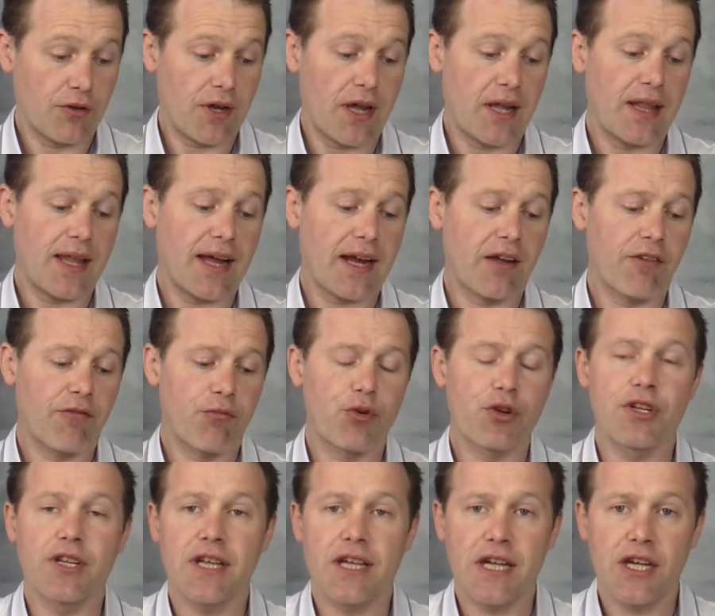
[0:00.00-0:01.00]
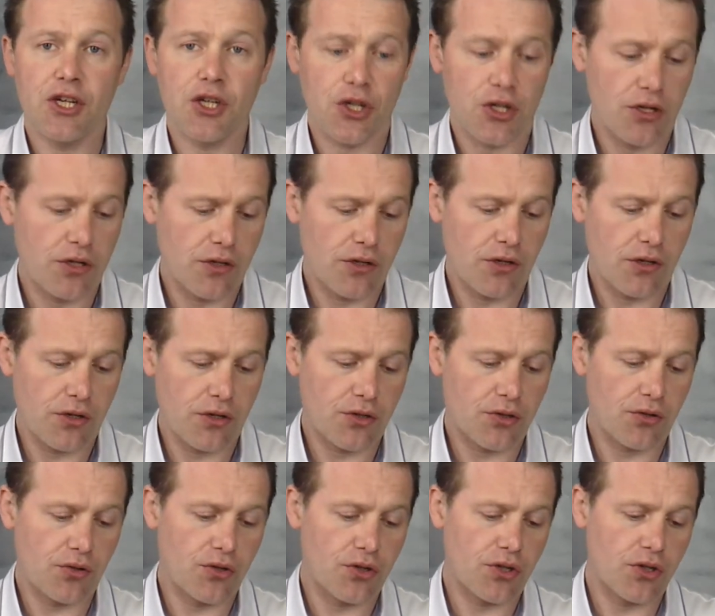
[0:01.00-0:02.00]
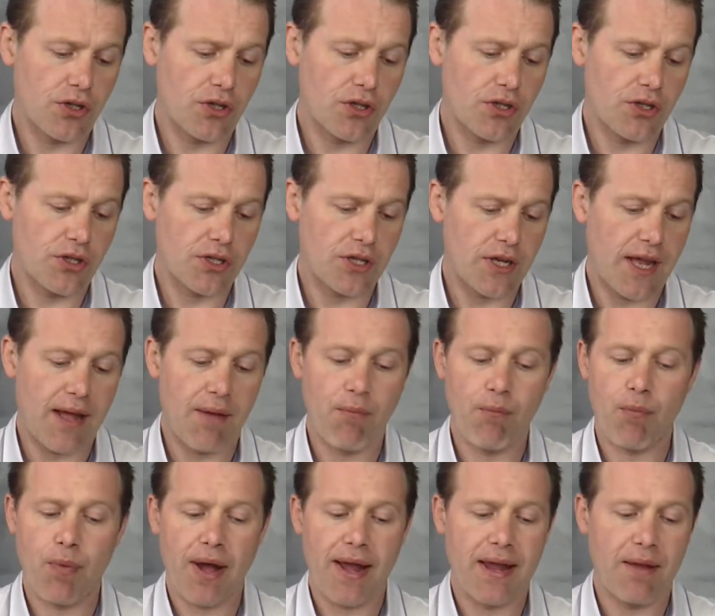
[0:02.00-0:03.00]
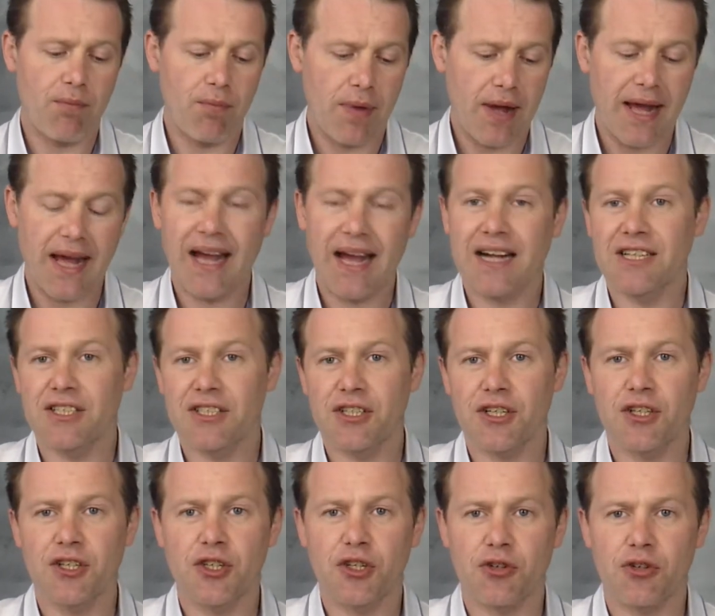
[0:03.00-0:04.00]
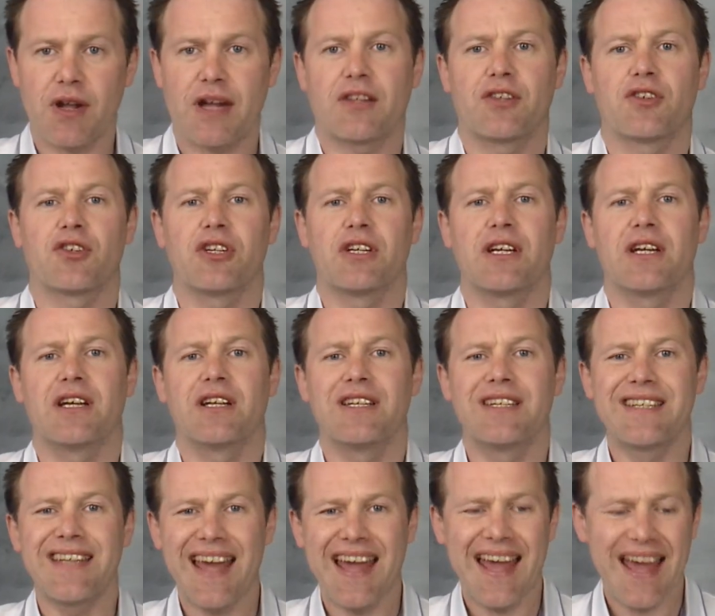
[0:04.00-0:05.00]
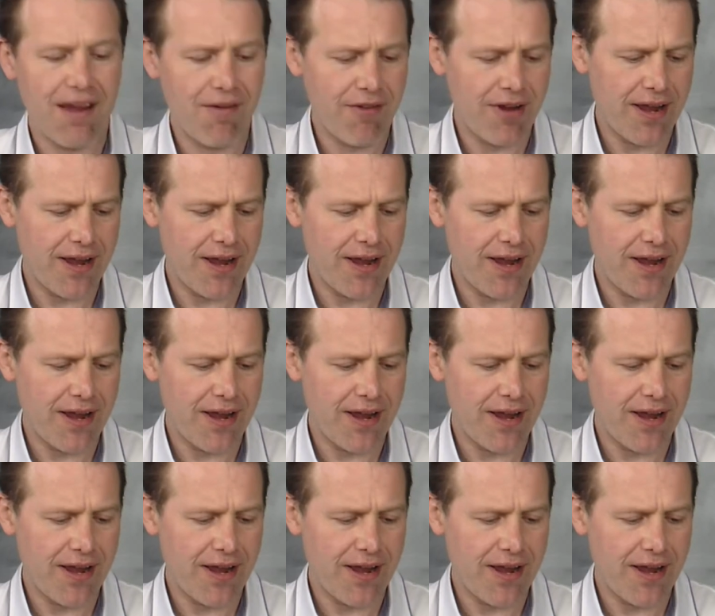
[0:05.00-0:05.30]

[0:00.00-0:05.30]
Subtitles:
predation such as bite marks, scratching, tearing,